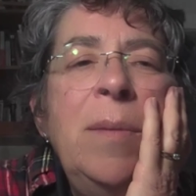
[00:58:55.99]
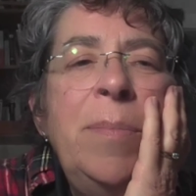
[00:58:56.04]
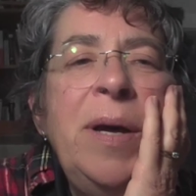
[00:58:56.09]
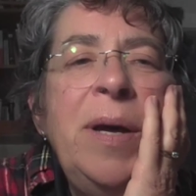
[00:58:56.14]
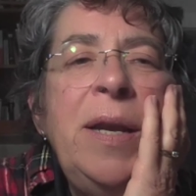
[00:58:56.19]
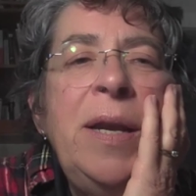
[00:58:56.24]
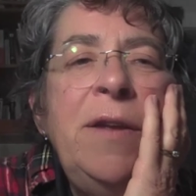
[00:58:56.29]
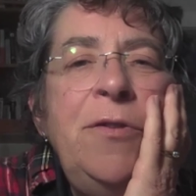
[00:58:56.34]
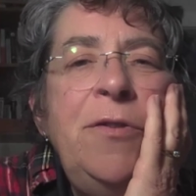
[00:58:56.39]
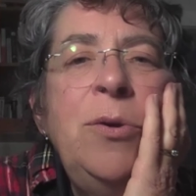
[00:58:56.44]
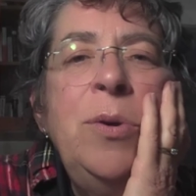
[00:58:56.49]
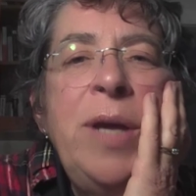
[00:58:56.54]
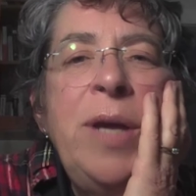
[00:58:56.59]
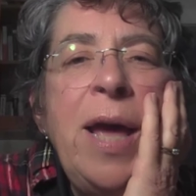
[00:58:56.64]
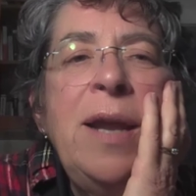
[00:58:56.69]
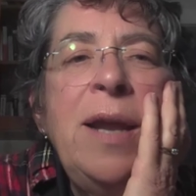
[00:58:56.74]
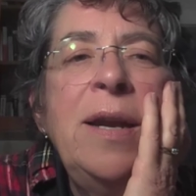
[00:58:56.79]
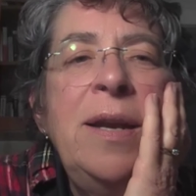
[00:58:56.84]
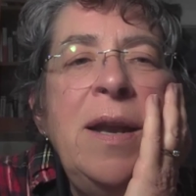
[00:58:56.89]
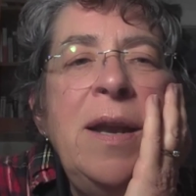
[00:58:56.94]
But if you mm-hmm.
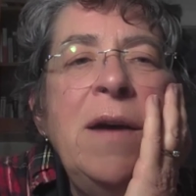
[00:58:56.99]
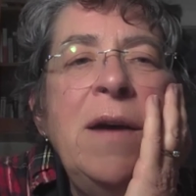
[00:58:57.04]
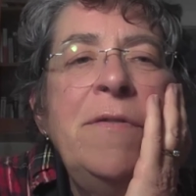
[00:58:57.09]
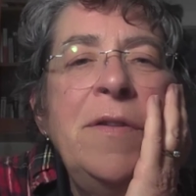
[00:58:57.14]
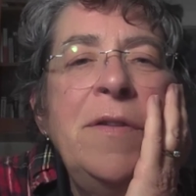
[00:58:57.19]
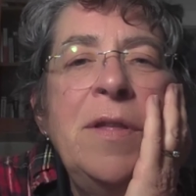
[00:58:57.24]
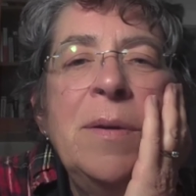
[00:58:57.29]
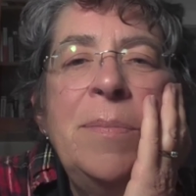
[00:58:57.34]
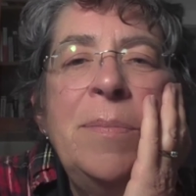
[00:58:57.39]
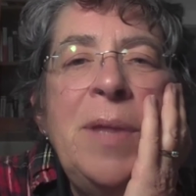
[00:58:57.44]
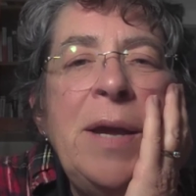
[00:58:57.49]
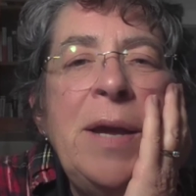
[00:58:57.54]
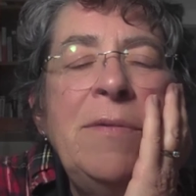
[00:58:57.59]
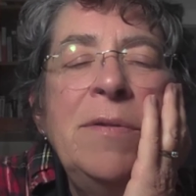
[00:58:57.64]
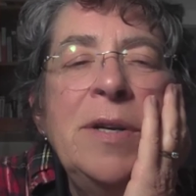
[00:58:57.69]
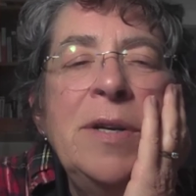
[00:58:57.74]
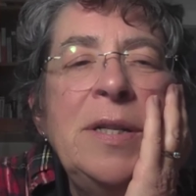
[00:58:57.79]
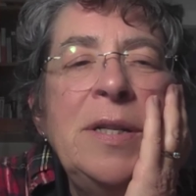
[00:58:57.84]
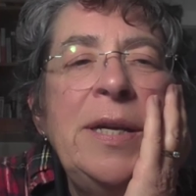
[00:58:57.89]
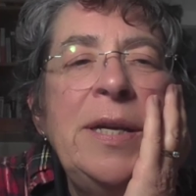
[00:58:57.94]
get enough of them, they
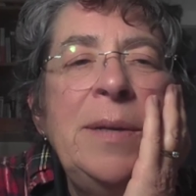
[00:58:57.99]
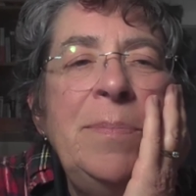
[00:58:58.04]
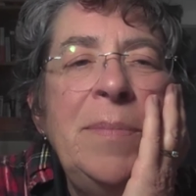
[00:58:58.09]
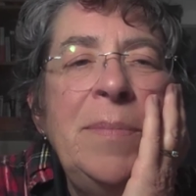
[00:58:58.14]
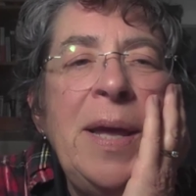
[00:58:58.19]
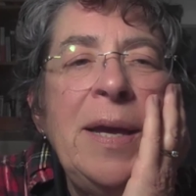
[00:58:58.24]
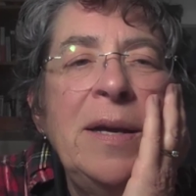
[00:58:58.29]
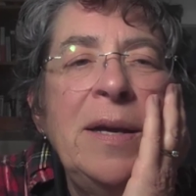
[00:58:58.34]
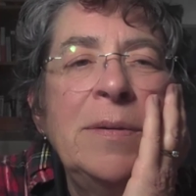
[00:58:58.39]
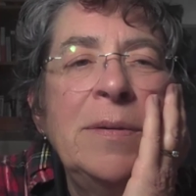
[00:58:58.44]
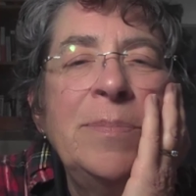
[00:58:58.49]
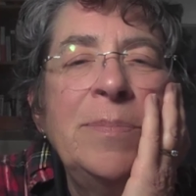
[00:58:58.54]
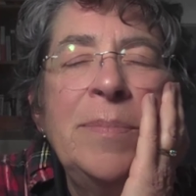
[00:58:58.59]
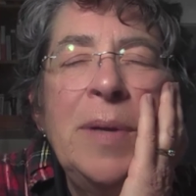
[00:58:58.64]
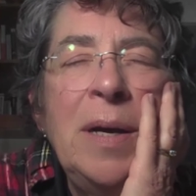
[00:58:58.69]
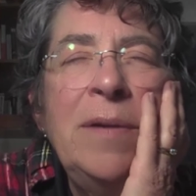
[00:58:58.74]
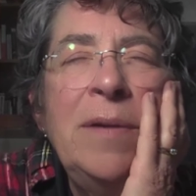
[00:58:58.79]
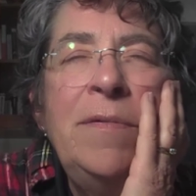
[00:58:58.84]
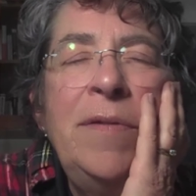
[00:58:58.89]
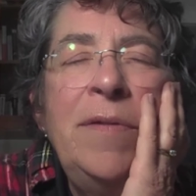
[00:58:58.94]
really make a,
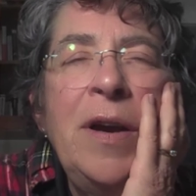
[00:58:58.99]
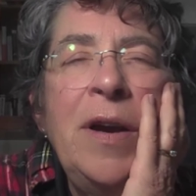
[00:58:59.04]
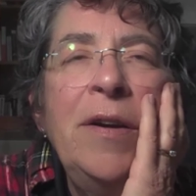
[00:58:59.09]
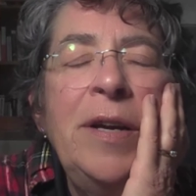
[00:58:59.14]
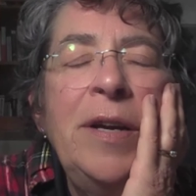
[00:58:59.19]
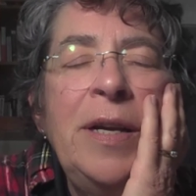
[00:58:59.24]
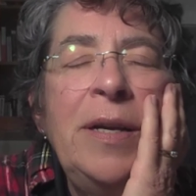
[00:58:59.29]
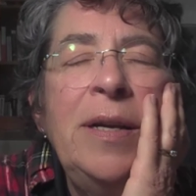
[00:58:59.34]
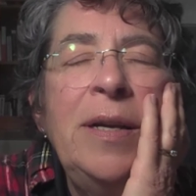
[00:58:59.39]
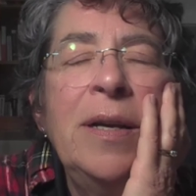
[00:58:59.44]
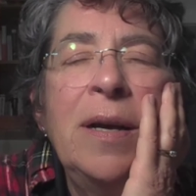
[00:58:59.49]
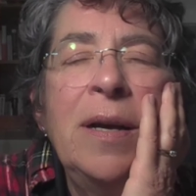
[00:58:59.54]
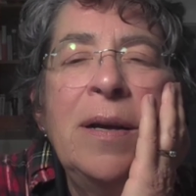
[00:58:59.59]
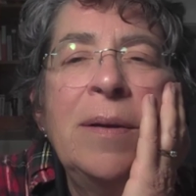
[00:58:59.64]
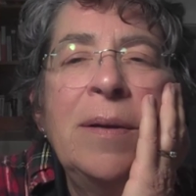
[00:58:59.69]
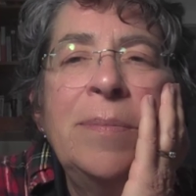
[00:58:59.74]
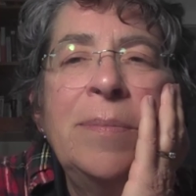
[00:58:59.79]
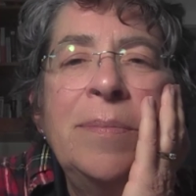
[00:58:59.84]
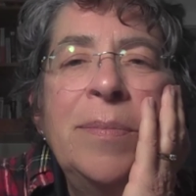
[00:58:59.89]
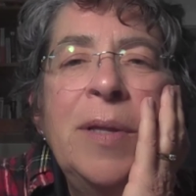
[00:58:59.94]
a very
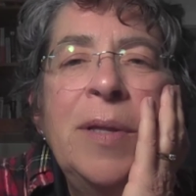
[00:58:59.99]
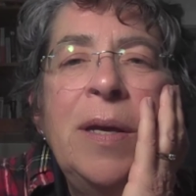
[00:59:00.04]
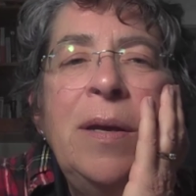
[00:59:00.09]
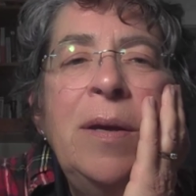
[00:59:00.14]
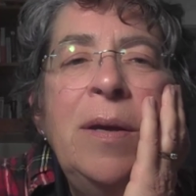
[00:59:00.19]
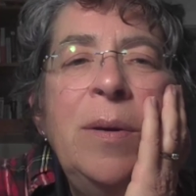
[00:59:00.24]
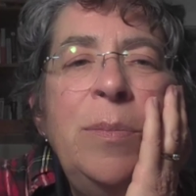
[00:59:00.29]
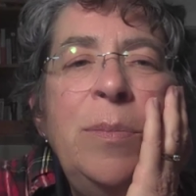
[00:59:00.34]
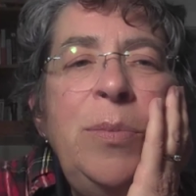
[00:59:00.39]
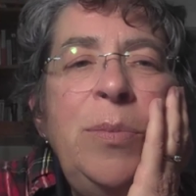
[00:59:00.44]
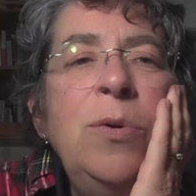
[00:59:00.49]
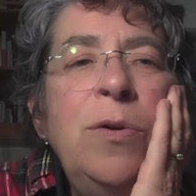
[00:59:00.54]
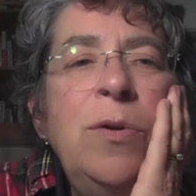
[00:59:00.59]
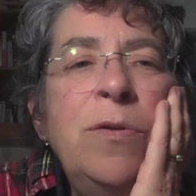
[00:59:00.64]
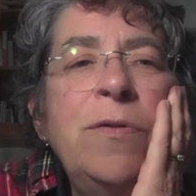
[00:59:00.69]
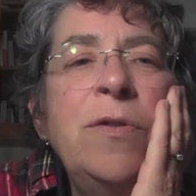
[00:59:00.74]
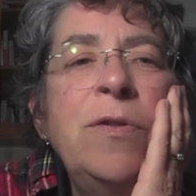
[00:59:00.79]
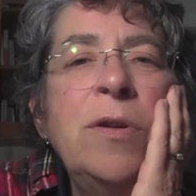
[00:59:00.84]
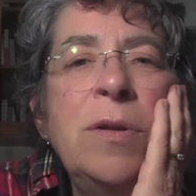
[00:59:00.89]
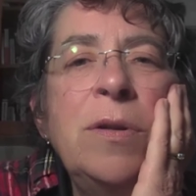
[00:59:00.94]
um,
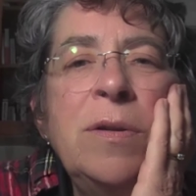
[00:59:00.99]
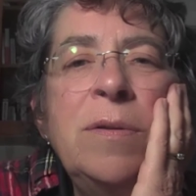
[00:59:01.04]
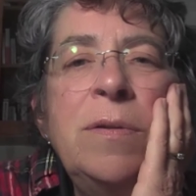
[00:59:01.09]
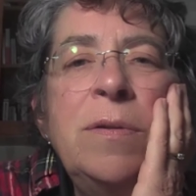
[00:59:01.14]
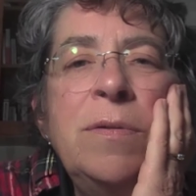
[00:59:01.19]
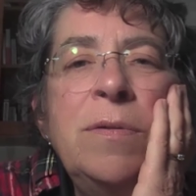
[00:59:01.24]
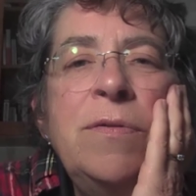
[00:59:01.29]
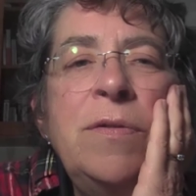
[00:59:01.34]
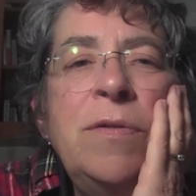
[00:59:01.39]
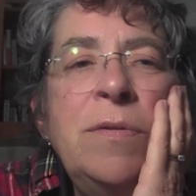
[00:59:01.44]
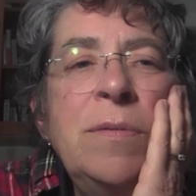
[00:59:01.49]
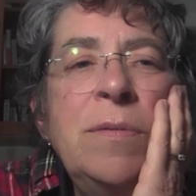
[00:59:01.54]
beautiful